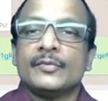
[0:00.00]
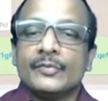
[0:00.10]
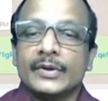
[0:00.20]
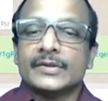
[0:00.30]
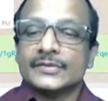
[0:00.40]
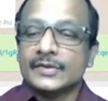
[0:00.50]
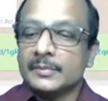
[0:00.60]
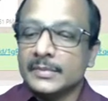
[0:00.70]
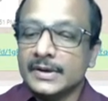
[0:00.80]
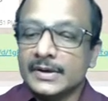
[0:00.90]
For
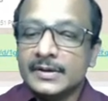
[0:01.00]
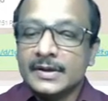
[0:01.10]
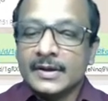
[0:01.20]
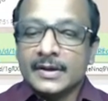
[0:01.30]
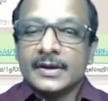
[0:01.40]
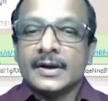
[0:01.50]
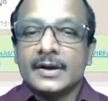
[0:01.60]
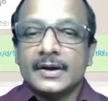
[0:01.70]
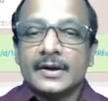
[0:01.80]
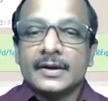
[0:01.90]
example,
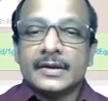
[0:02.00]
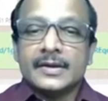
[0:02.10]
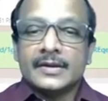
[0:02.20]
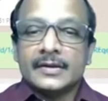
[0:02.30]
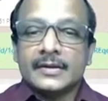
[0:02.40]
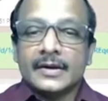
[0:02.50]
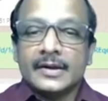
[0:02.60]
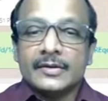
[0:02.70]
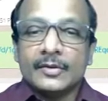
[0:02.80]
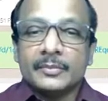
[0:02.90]
here I
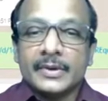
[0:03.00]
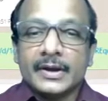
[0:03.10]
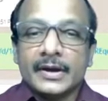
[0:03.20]
open